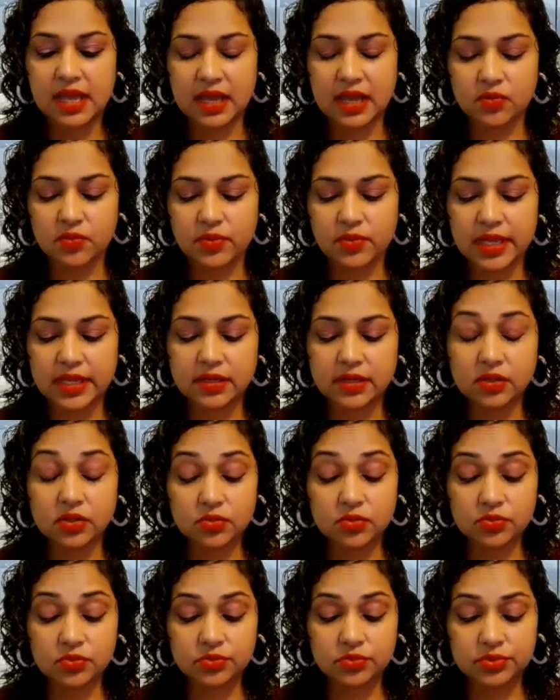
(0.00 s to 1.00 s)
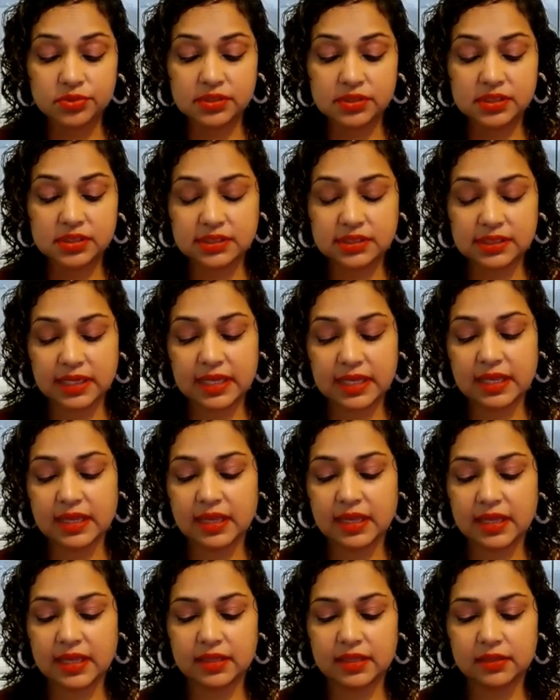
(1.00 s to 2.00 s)
And when you
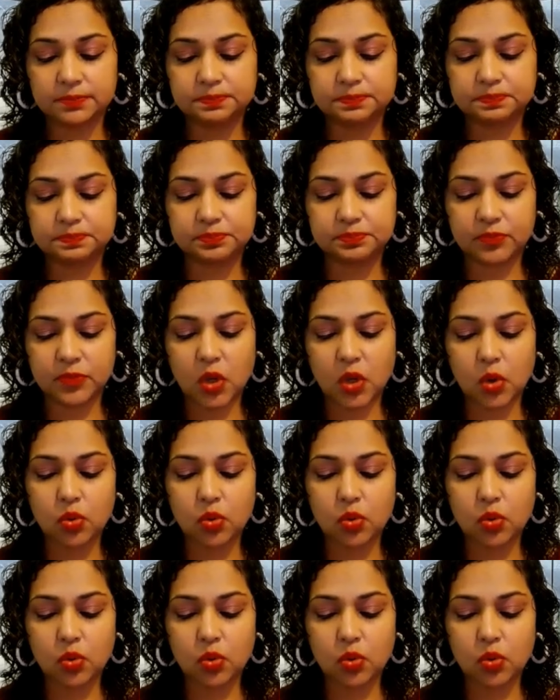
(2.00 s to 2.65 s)
stay in